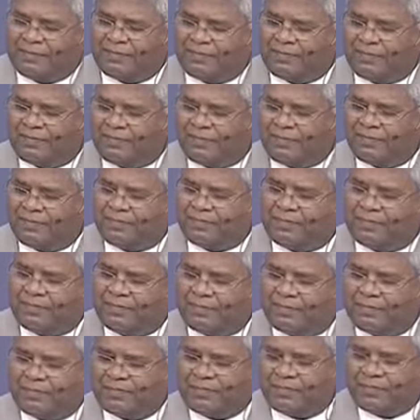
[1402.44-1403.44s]

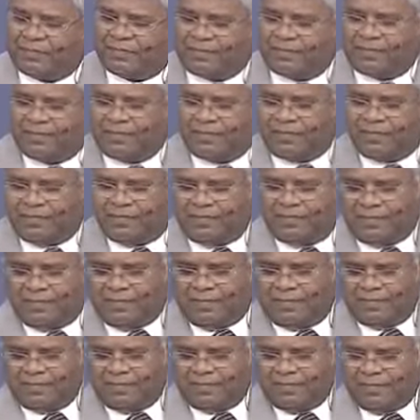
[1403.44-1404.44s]

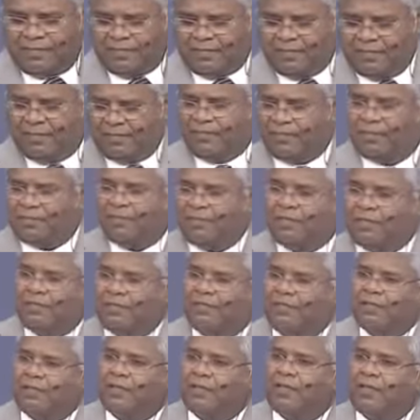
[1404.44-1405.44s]

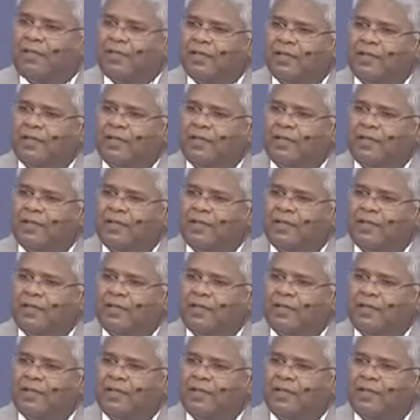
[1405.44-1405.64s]
(silence)